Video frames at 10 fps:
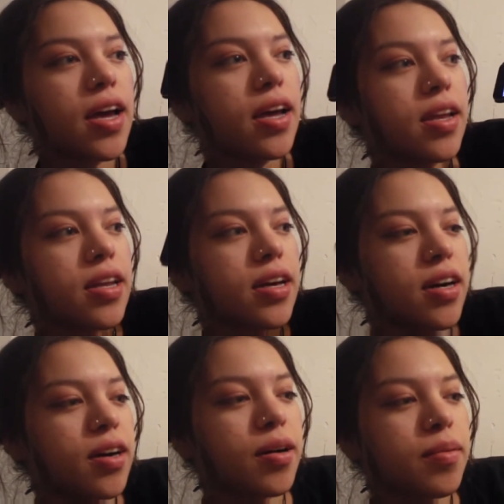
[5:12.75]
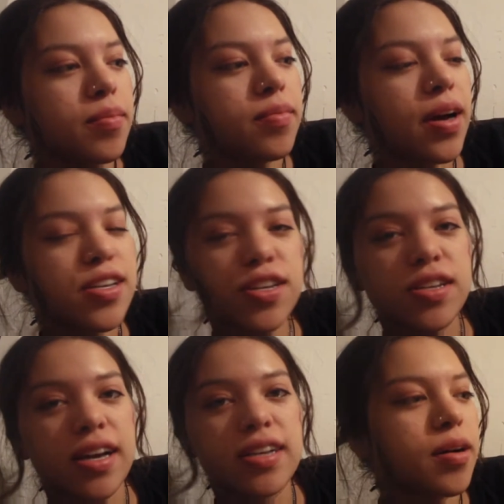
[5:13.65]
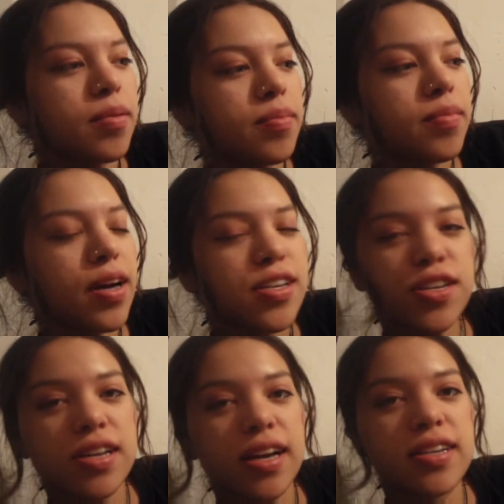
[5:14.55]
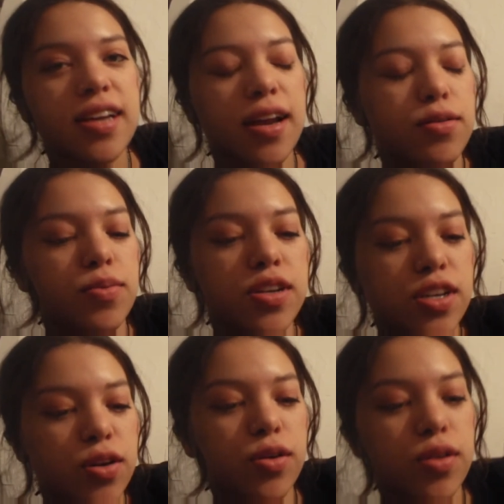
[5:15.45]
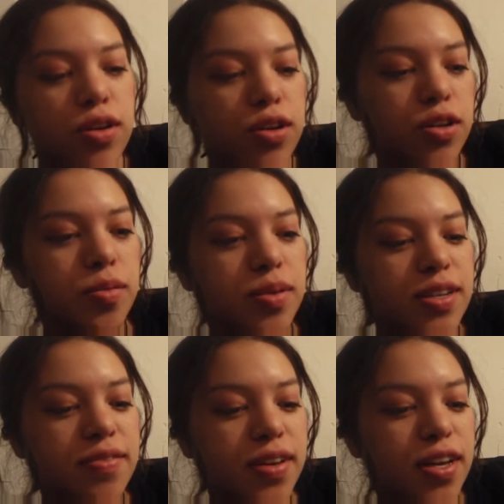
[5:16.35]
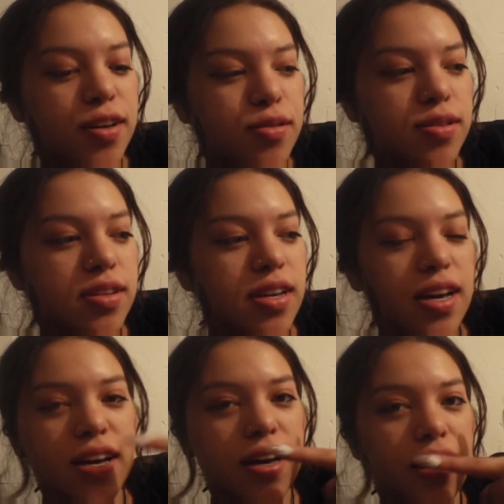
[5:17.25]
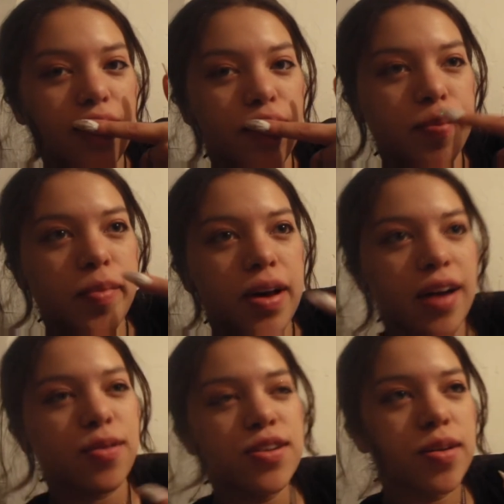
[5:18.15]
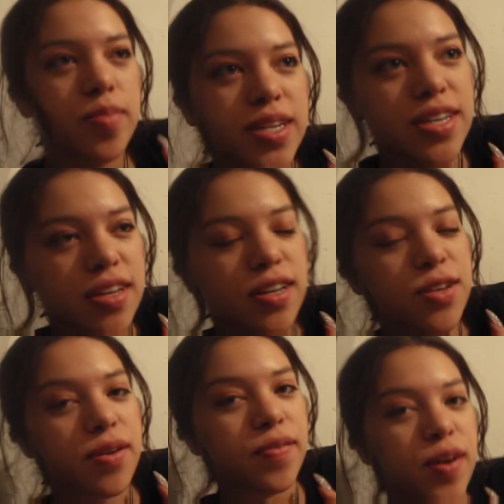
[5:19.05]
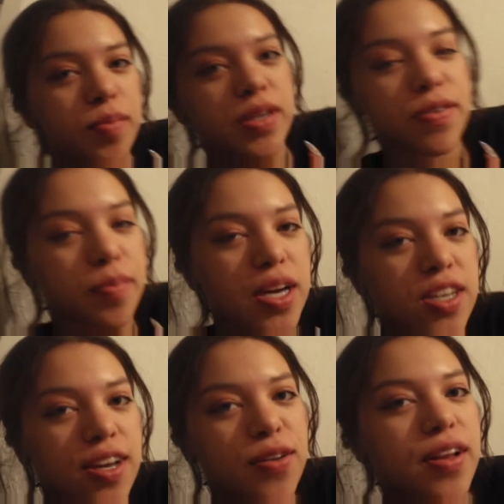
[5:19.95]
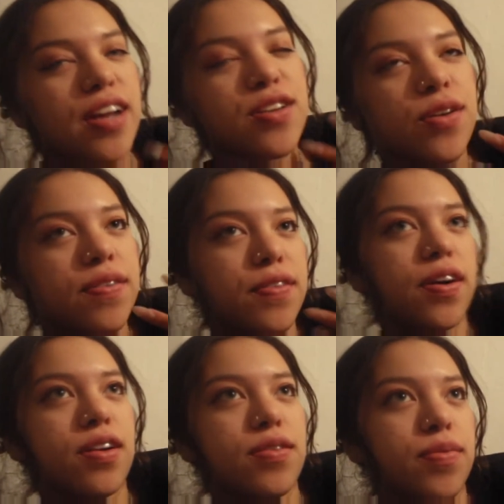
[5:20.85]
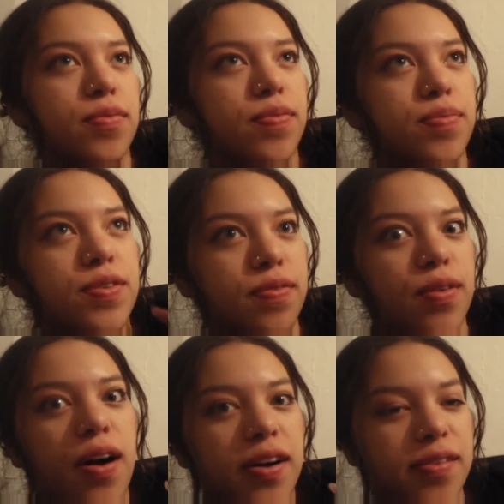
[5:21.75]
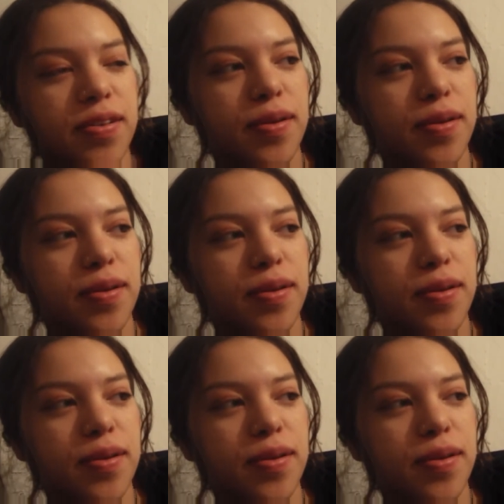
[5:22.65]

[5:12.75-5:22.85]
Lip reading: And I just like I said, I was watching YouTubers' videos. I was so busy doing Vlogmas for my channel that I totally forgot to watch